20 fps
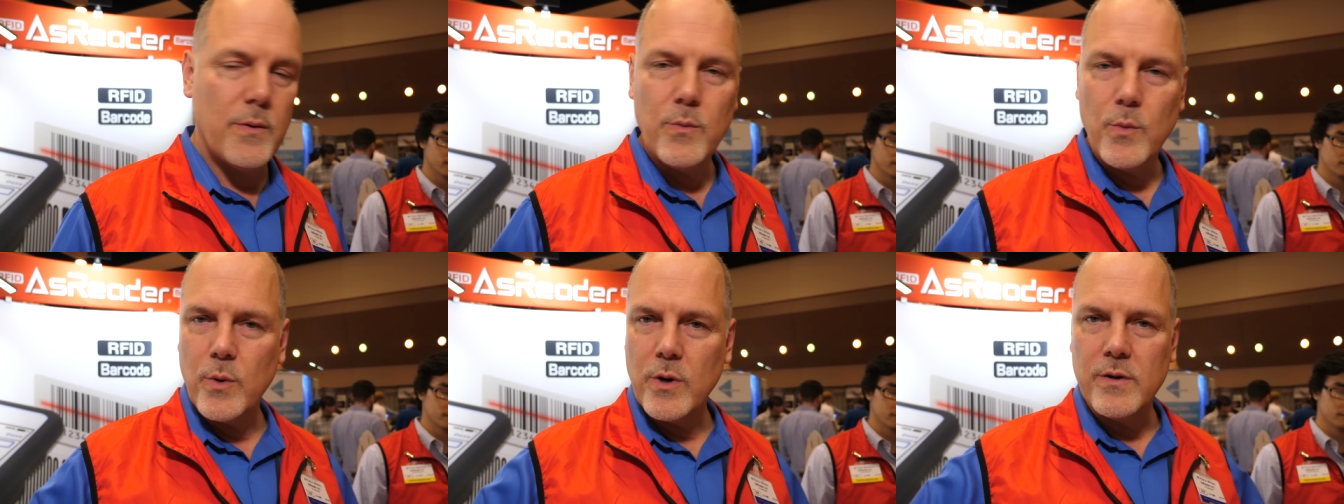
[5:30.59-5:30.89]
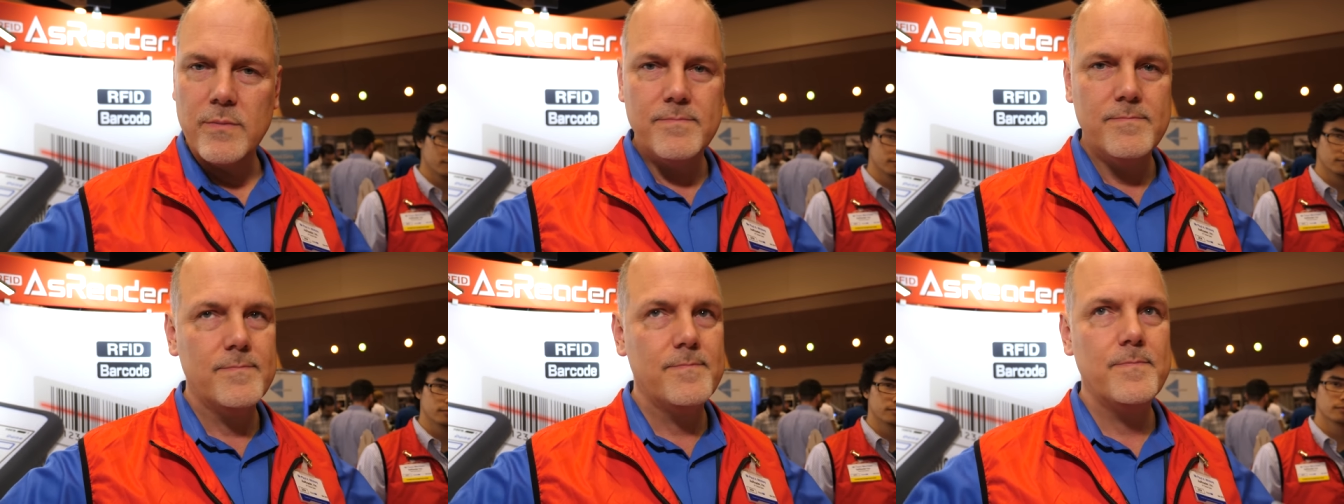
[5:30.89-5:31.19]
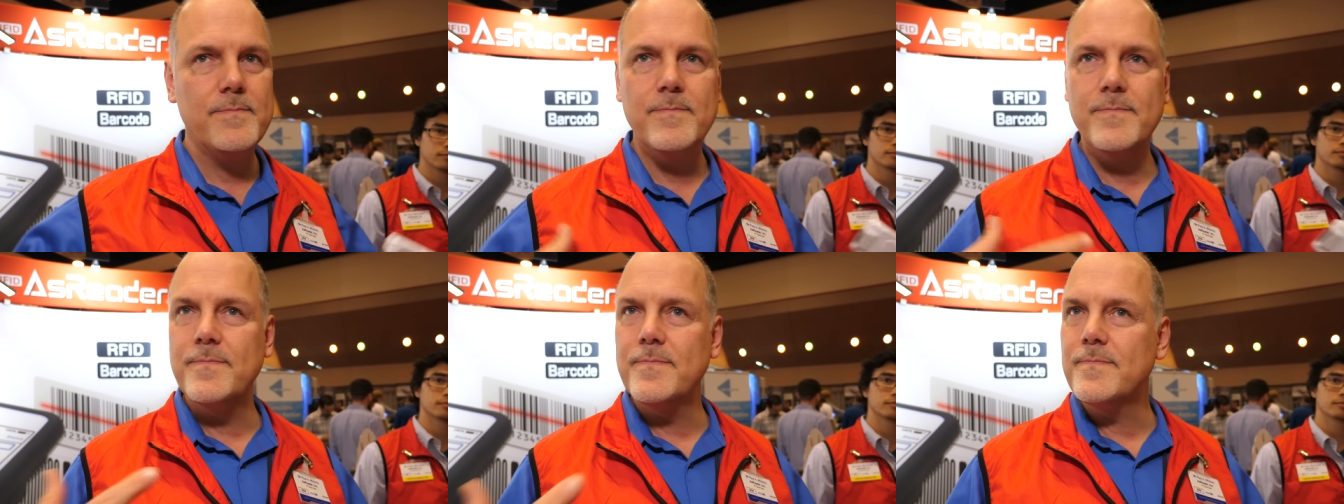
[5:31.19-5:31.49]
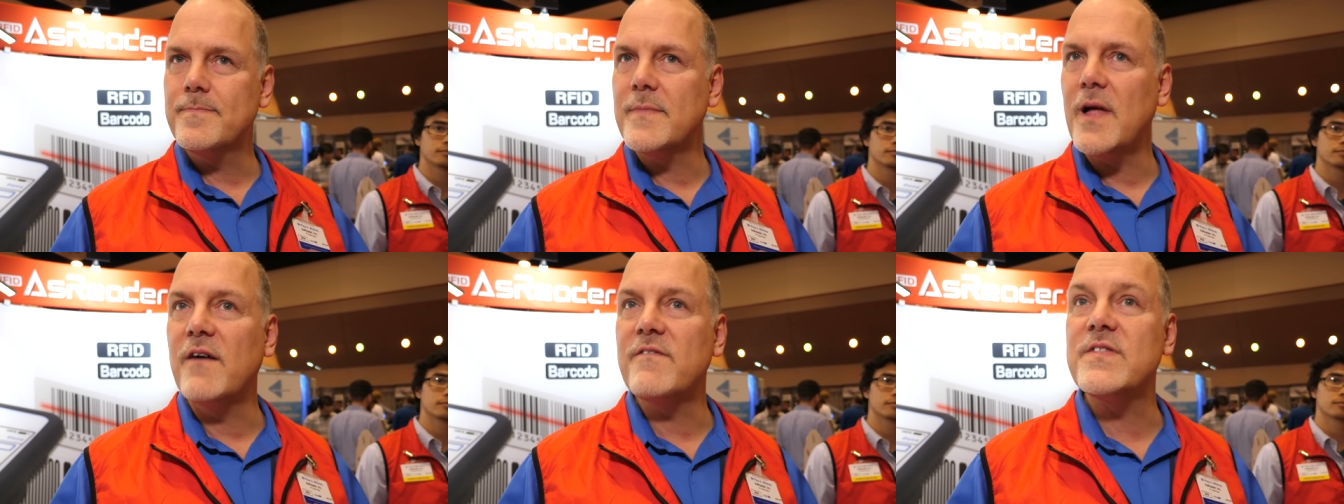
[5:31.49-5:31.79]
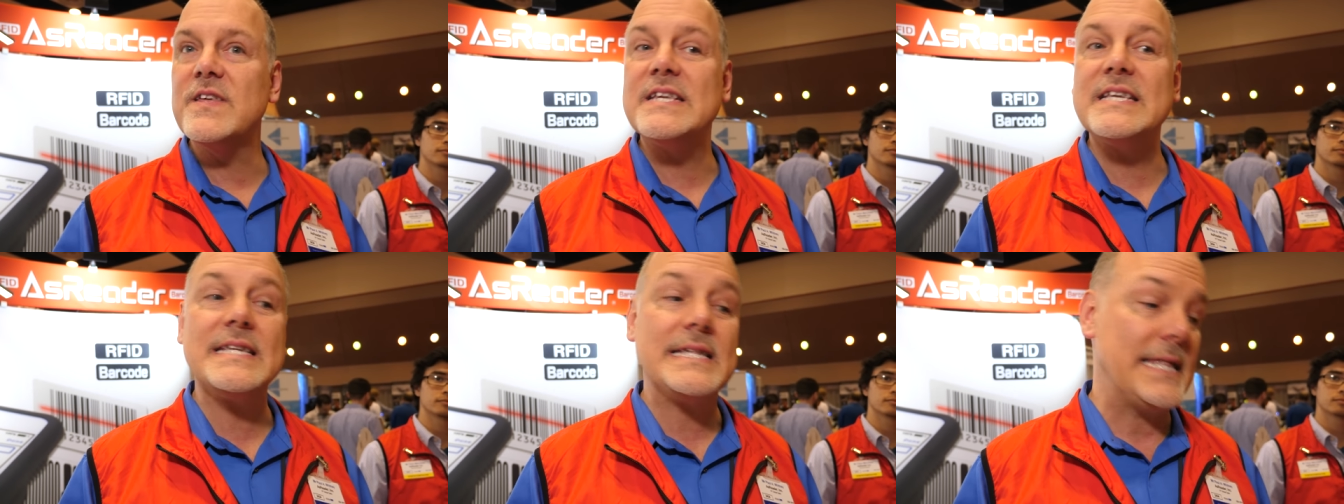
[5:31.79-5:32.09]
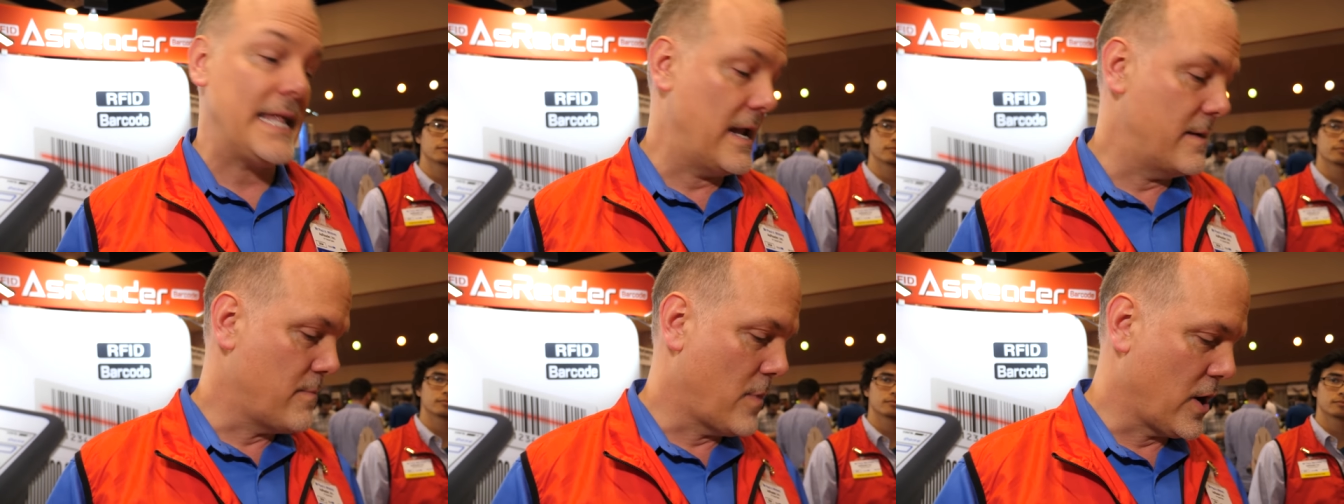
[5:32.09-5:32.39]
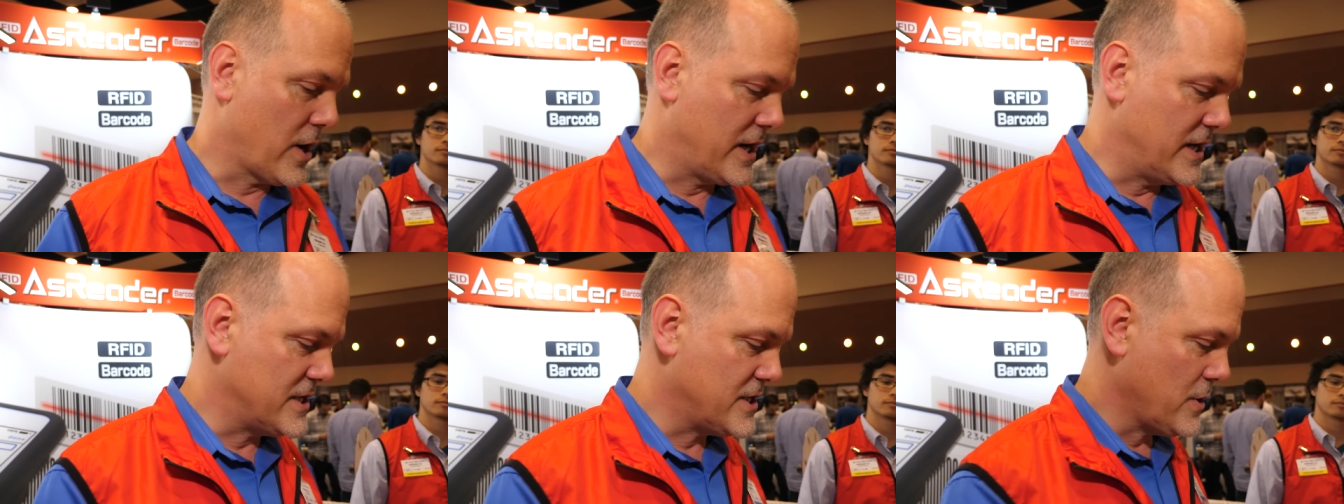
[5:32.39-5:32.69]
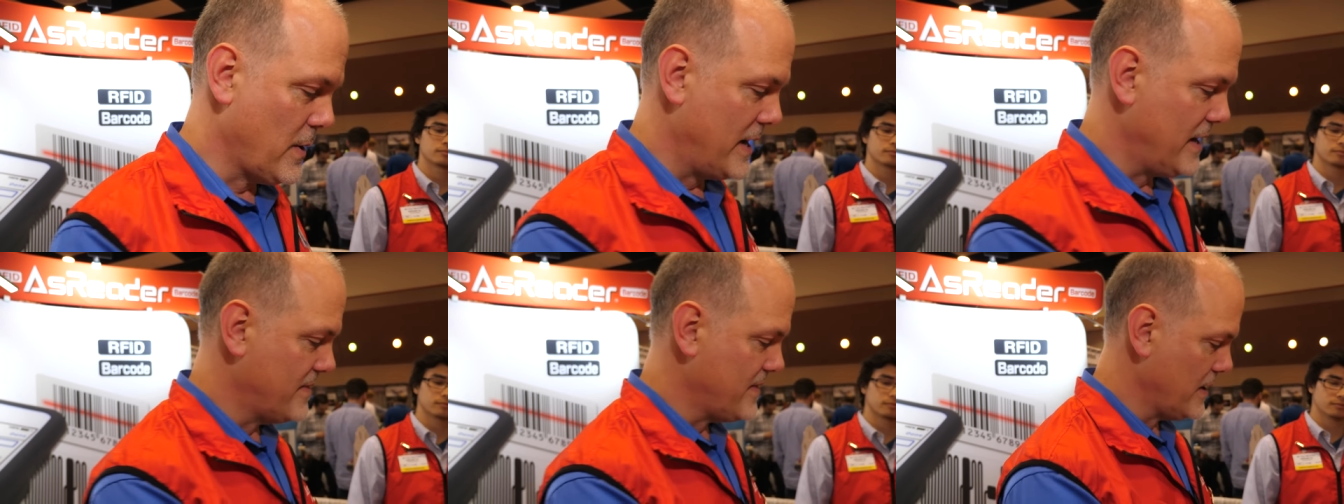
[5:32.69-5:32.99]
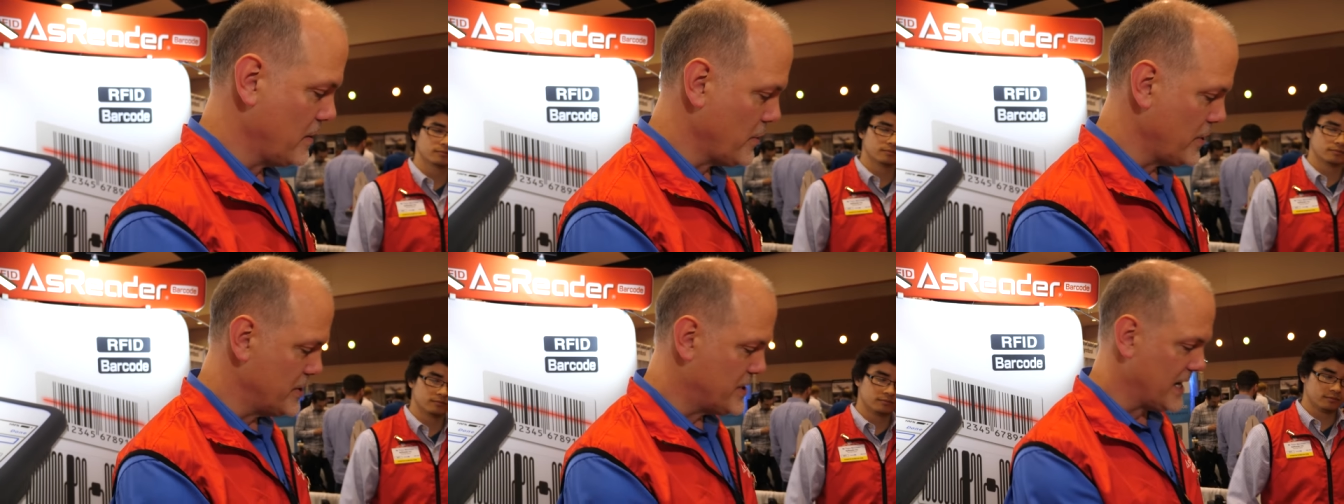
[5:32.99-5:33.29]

seventy percent of the what? Of the sled market. So anything where you